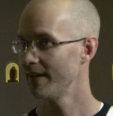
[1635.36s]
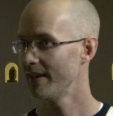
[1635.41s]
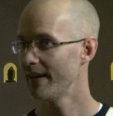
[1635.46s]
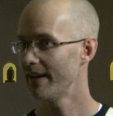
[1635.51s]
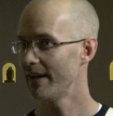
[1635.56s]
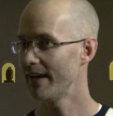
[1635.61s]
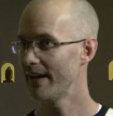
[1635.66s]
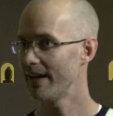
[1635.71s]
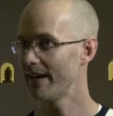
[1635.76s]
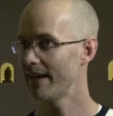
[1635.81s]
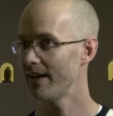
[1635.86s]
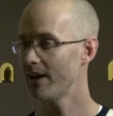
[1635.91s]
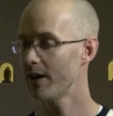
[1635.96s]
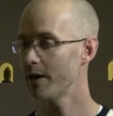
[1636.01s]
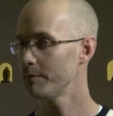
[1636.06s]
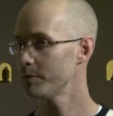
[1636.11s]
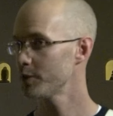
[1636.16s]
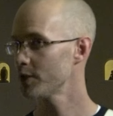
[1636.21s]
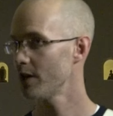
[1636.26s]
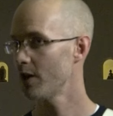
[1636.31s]
Uh,
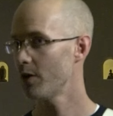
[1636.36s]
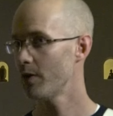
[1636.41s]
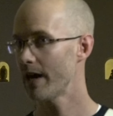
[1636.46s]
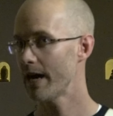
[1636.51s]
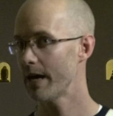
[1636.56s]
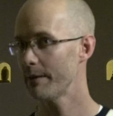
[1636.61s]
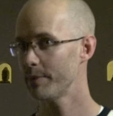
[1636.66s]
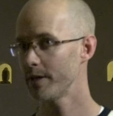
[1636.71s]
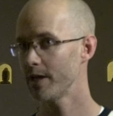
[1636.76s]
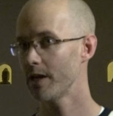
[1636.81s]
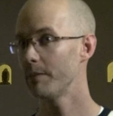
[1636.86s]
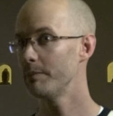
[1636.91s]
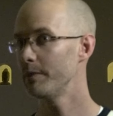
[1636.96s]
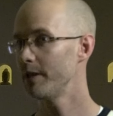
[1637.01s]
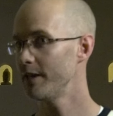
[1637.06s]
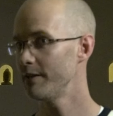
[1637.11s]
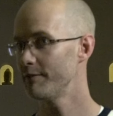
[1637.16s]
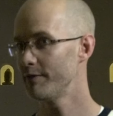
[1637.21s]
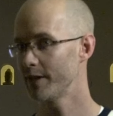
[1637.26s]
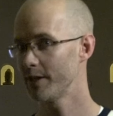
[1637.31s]
I'm so happy I'm
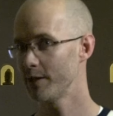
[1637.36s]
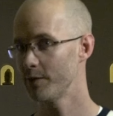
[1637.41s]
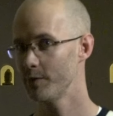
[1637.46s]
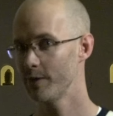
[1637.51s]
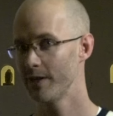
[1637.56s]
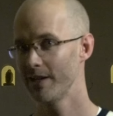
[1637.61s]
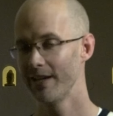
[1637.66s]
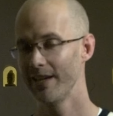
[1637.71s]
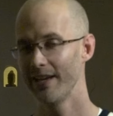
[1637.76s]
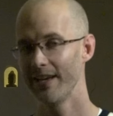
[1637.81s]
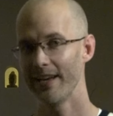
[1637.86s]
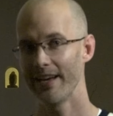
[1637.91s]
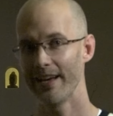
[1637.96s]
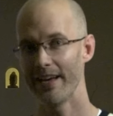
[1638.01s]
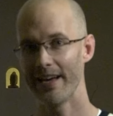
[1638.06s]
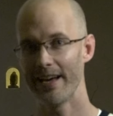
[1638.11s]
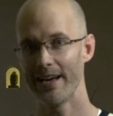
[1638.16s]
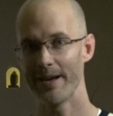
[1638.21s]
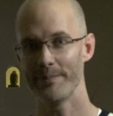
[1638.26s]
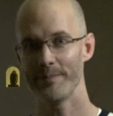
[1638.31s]
leaving you.
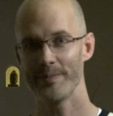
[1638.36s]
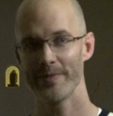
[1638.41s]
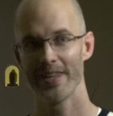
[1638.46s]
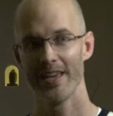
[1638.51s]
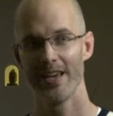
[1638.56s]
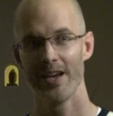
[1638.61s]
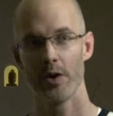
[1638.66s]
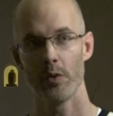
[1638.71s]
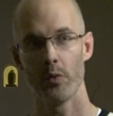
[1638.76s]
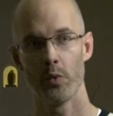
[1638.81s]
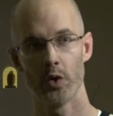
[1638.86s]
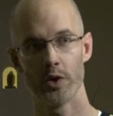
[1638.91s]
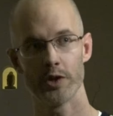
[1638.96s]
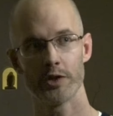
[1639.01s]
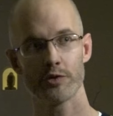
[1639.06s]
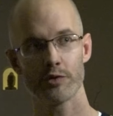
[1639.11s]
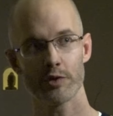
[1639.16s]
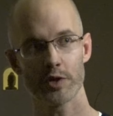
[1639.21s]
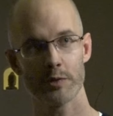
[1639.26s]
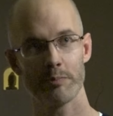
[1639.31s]
Um,
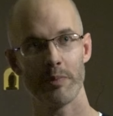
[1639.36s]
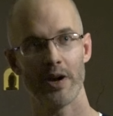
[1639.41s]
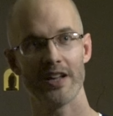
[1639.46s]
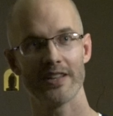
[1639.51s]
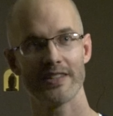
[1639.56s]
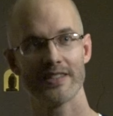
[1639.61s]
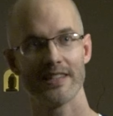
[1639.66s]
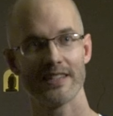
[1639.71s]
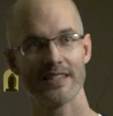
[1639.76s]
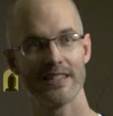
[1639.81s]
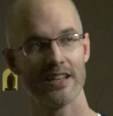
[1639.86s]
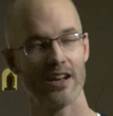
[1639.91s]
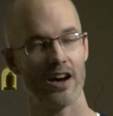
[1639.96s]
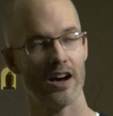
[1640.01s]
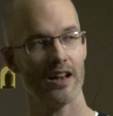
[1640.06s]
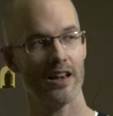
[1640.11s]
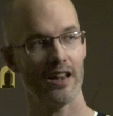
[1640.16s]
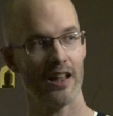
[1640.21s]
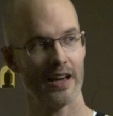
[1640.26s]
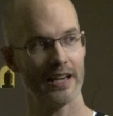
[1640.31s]
one's response is
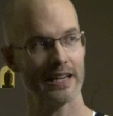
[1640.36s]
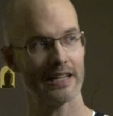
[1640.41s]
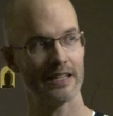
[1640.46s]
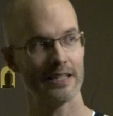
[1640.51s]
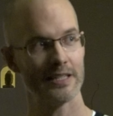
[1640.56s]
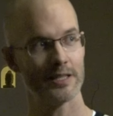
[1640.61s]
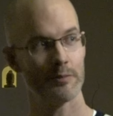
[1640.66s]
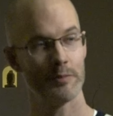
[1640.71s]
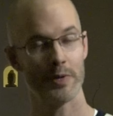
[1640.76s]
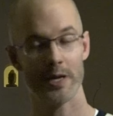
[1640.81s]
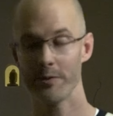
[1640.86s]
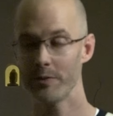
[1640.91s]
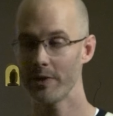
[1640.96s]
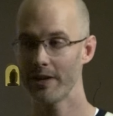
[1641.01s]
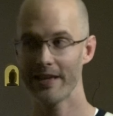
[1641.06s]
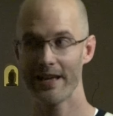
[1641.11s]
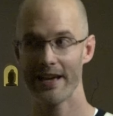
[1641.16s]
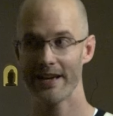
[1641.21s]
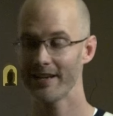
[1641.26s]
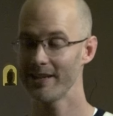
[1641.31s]
not likely to be,
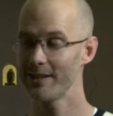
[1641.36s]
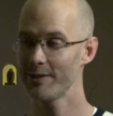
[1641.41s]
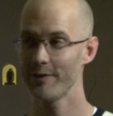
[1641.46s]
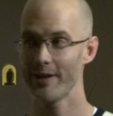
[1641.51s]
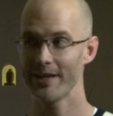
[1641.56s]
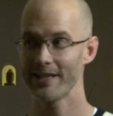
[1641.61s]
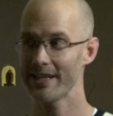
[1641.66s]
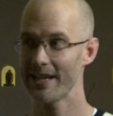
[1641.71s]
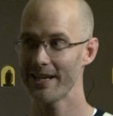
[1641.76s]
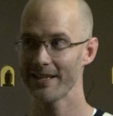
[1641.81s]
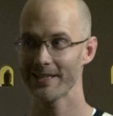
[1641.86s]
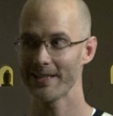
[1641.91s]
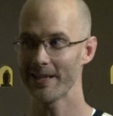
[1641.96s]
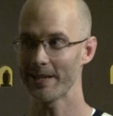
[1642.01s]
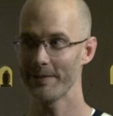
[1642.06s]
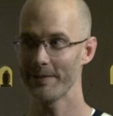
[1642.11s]
well, that is fantastic.